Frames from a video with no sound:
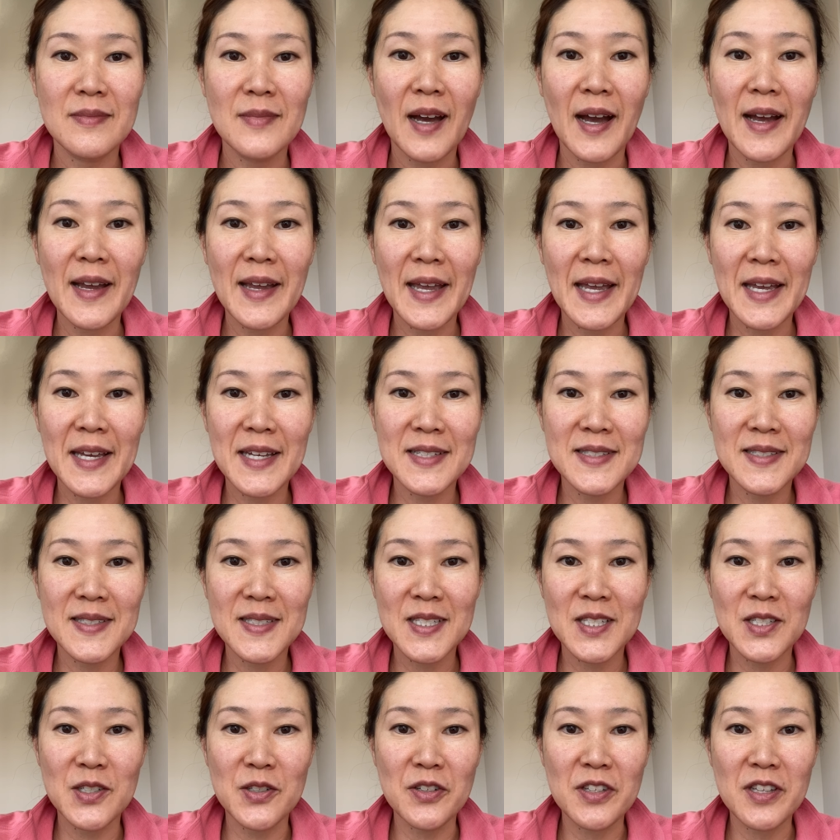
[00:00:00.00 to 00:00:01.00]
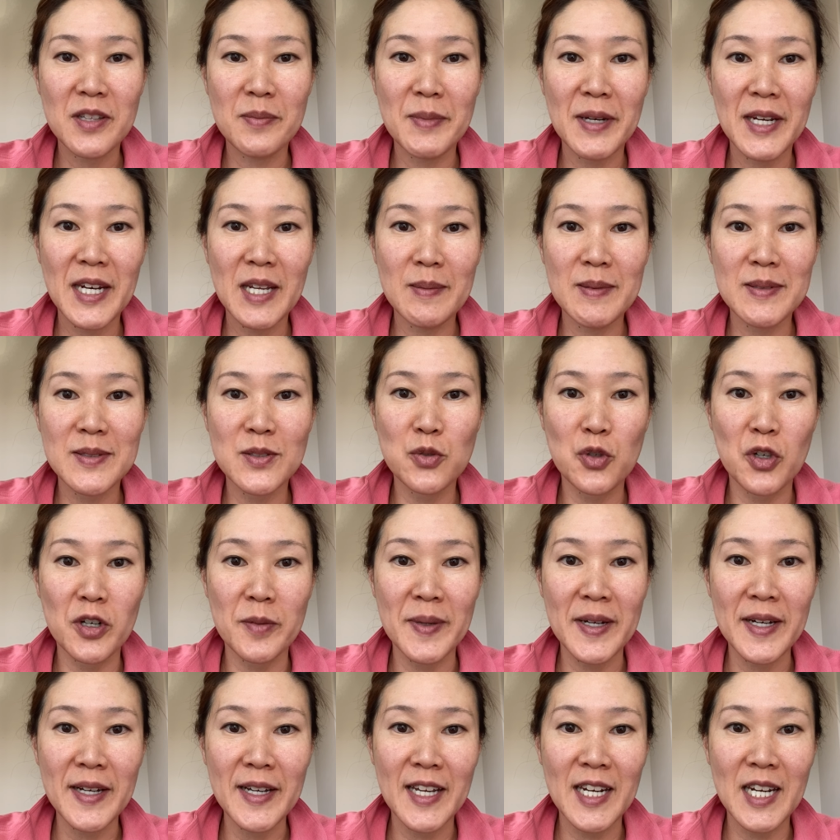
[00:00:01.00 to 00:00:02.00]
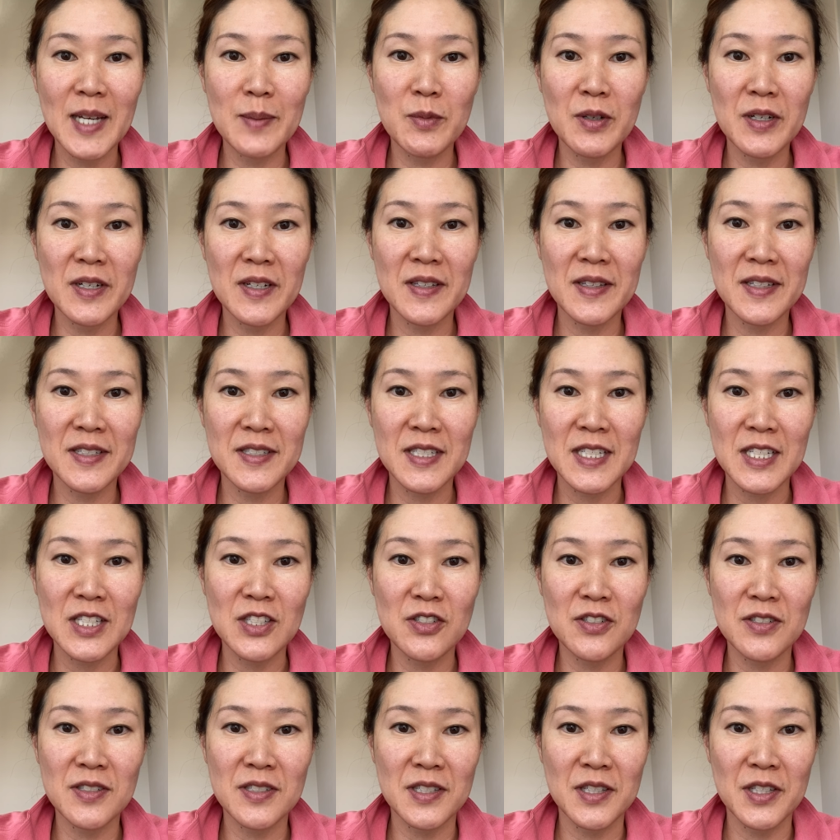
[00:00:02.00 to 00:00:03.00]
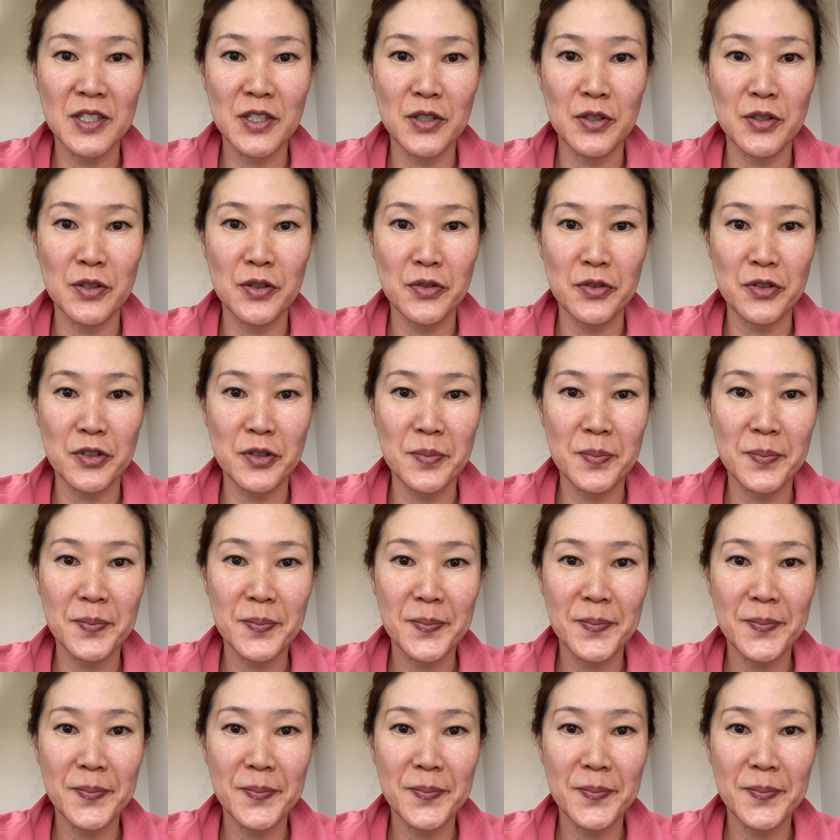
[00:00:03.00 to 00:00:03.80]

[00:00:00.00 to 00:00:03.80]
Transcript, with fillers: Hi, ANC Youth. My name is Norma, and I'm one of the teachers in the youth group.